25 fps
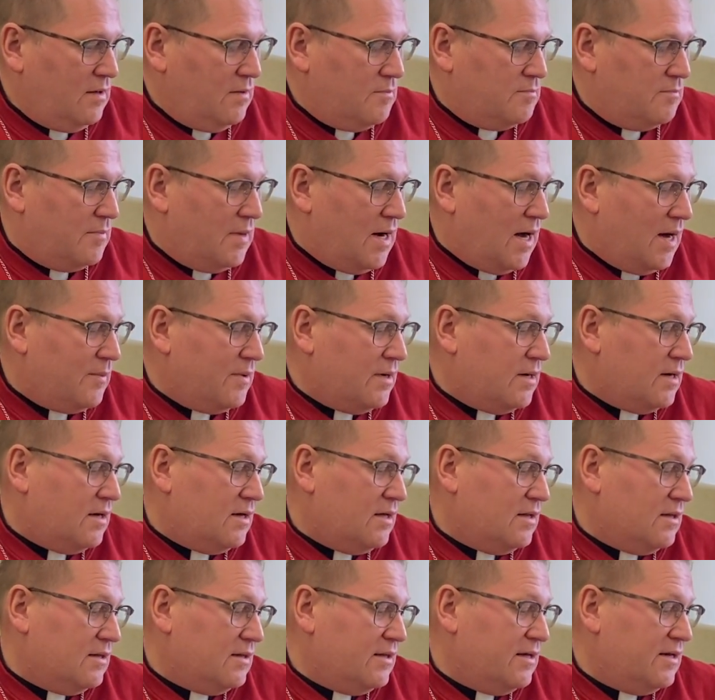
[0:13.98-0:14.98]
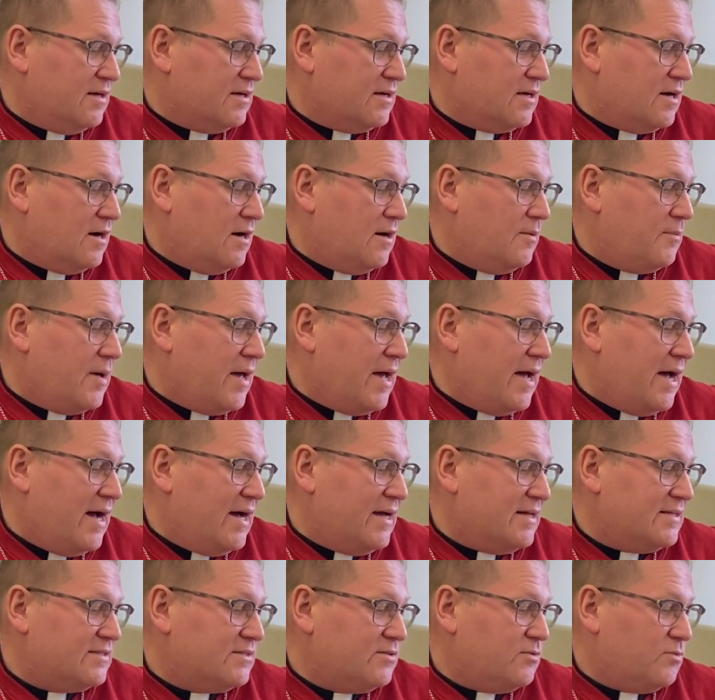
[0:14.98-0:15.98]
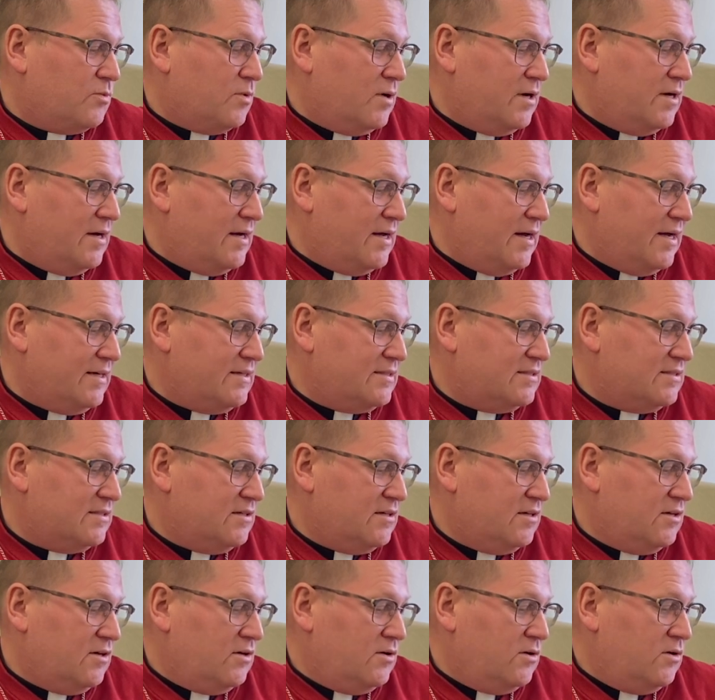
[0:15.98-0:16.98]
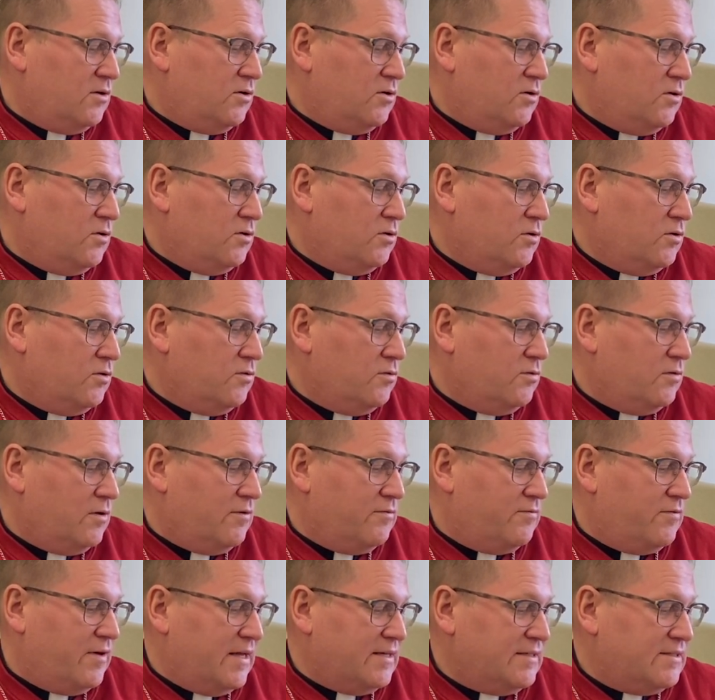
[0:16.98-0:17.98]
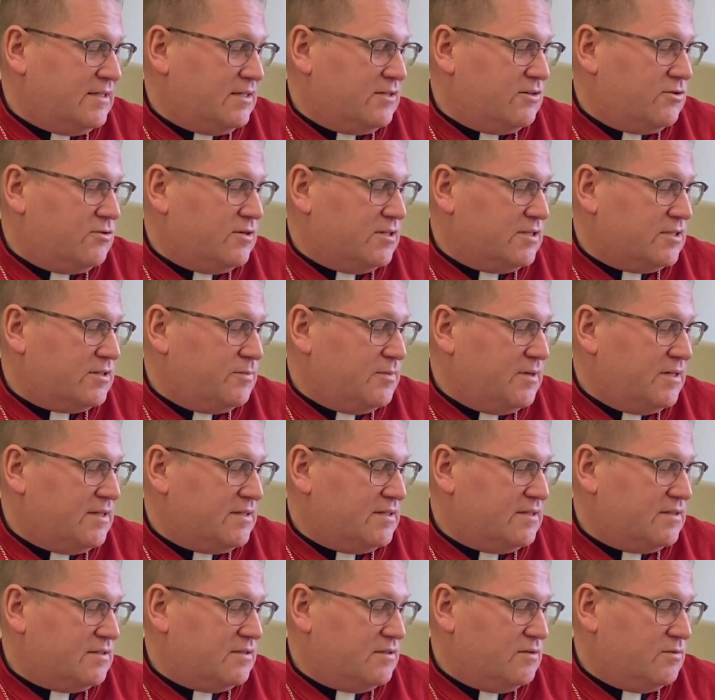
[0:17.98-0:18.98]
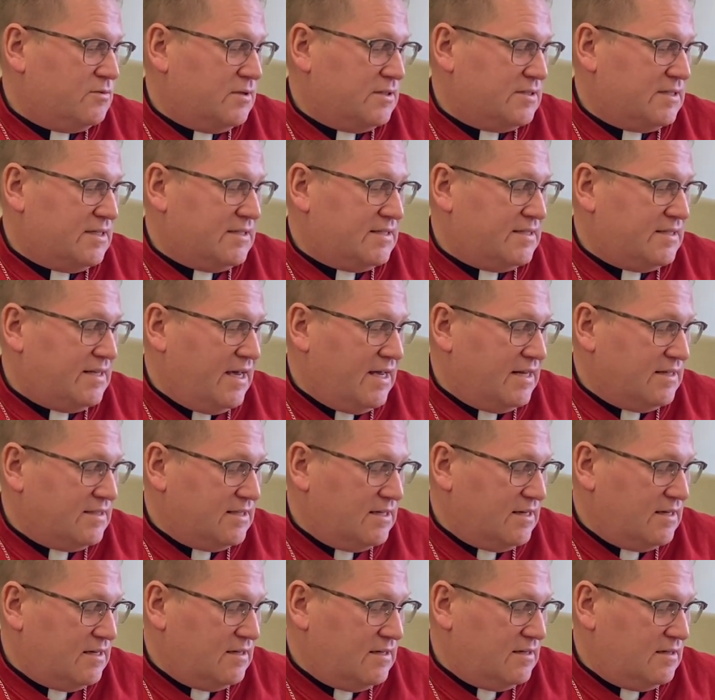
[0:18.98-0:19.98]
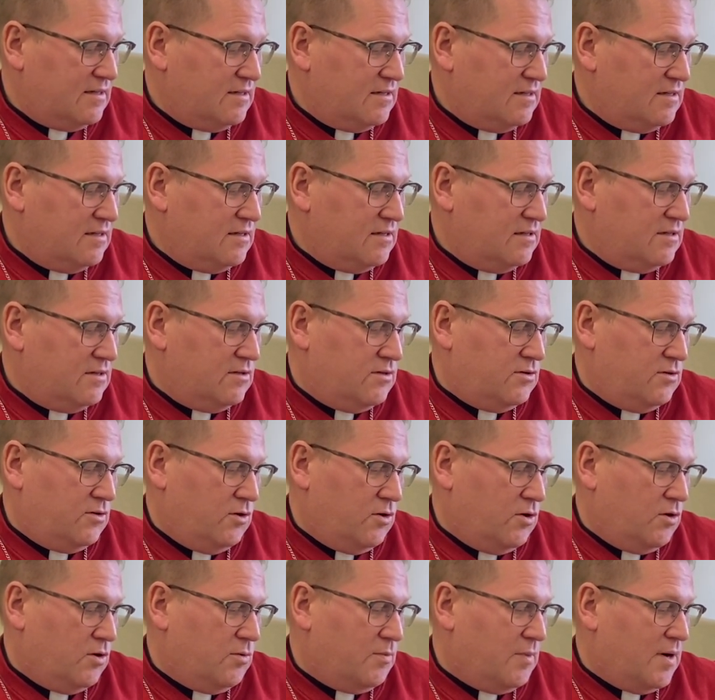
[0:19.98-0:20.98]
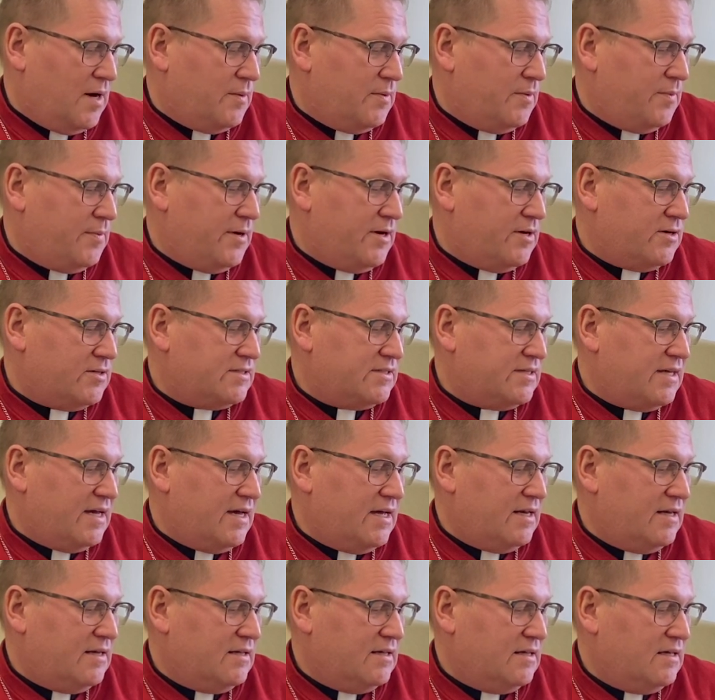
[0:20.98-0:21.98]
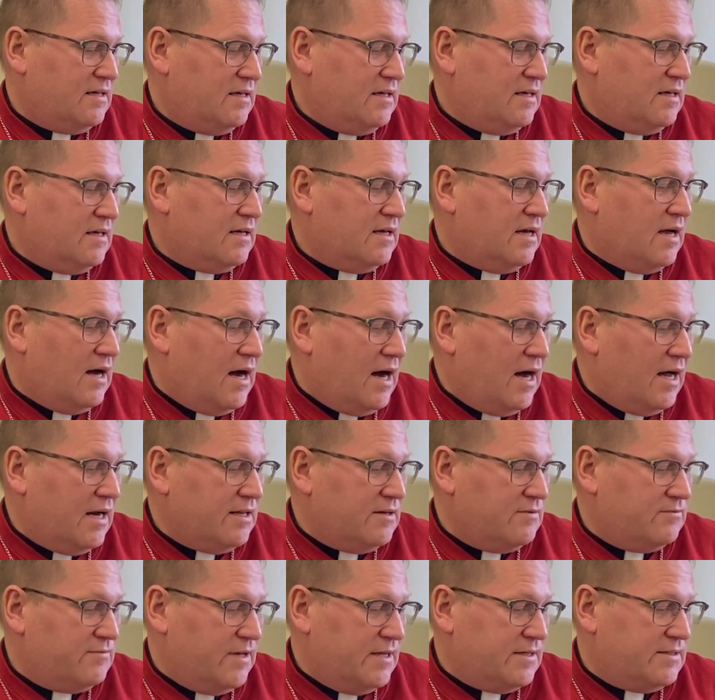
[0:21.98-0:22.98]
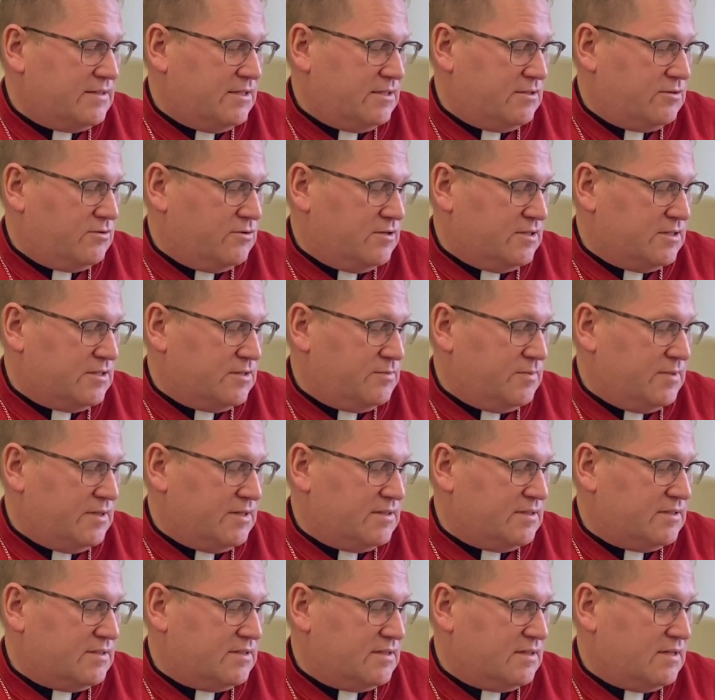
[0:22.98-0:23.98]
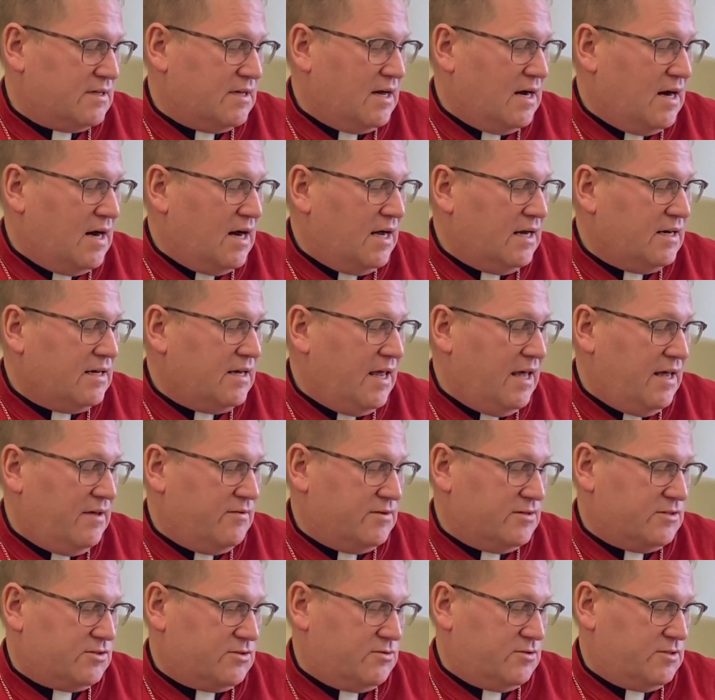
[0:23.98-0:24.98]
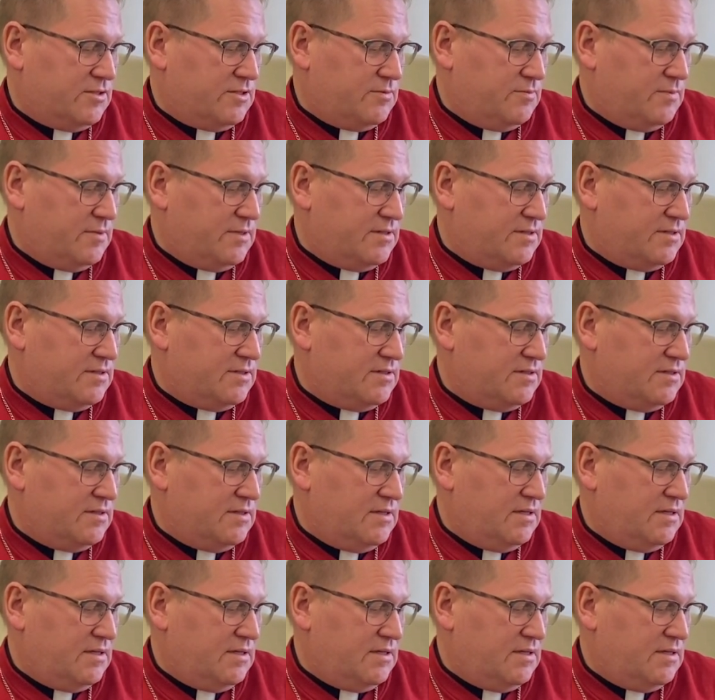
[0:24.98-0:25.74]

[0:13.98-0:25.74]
Mama, little cub asked one night, "Who invented Christmas? Was it Santa?" "No," Mama Bear said. "God invented Christmas. God gave us Christmas."